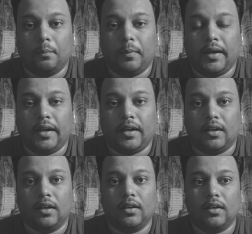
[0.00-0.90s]
be
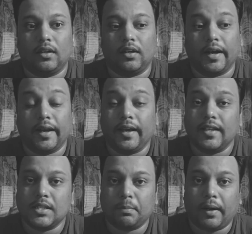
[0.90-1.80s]
it getting
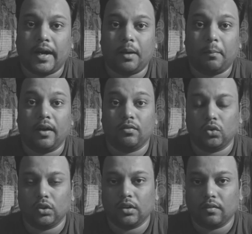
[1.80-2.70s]
inspired by a
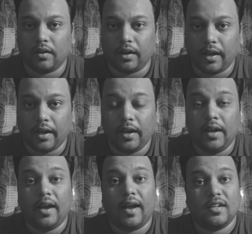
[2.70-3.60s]
photographer A
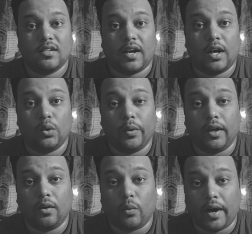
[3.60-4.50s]
and start
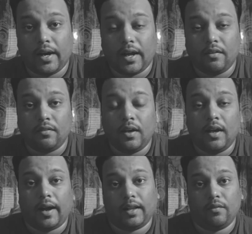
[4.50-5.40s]
doing
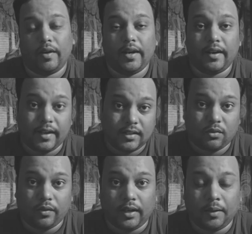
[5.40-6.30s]
wildlife, and the very
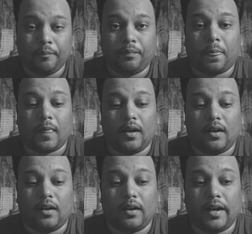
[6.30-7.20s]
next week
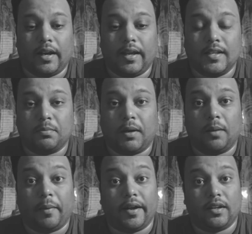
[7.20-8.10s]
getting
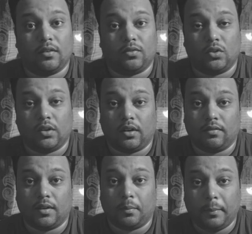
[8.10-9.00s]
inspired by another
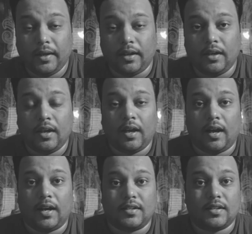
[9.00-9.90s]
photographer B
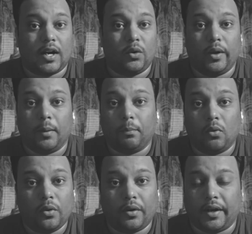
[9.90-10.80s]
and start doing
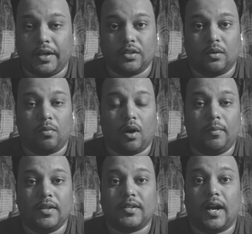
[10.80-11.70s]
portraits, or
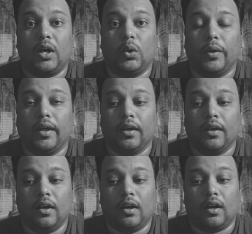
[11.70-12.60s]
probably start doing
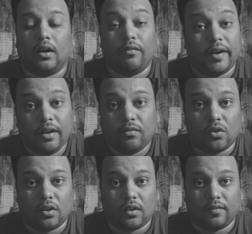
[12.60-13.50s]
wedding
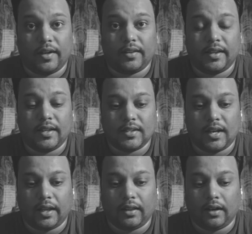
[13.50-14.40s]
photography and things
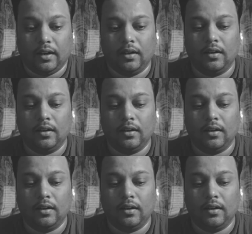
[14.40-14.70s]
like that.